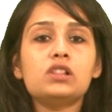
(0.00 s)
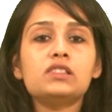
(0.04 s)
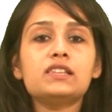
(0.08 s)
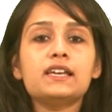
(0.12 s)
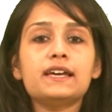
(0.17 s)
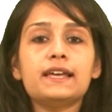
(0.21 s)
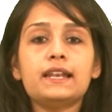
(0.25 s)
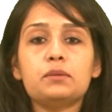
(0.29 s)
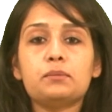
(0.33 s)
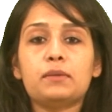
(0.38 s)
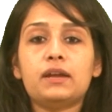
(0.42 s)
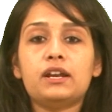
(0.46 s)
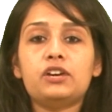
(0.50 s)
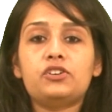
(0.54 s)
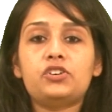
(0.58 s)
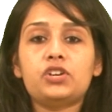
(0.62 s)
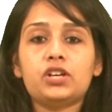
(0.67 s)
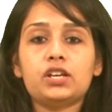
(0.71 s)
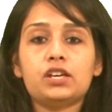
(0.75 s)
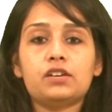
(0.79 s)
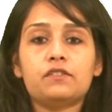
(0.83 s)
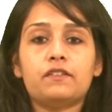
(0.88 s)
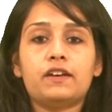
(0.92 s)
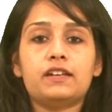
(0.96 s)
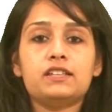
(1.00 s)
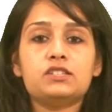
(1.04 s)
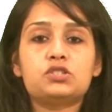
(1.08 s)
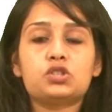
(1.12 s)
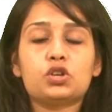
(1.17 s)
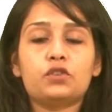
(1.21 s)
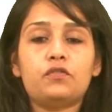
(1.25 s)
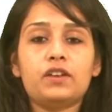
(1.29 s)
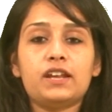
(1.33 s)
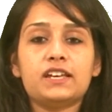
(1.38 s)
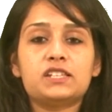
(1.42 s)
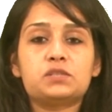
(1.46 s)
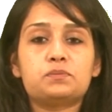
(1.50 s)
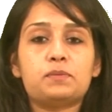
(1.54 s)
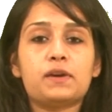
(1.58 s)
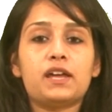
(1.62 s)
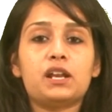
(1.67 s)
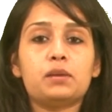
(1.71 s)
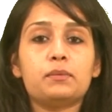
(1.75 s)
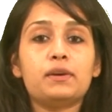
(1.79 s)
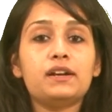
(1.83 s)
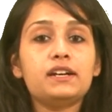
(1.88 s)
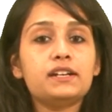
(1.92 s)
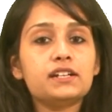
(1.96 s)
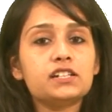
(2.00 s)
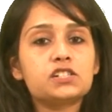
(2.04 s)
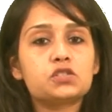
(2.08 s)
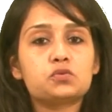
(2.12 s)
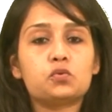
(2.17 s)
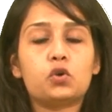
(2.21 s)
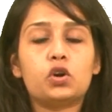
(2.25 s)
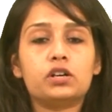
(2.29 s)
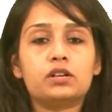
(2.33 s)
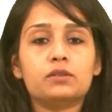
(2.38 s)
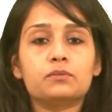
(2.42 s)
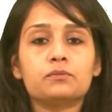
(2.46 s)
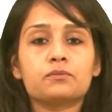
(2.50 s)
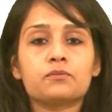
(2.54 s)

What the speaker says: the elementary events of an experiment is what?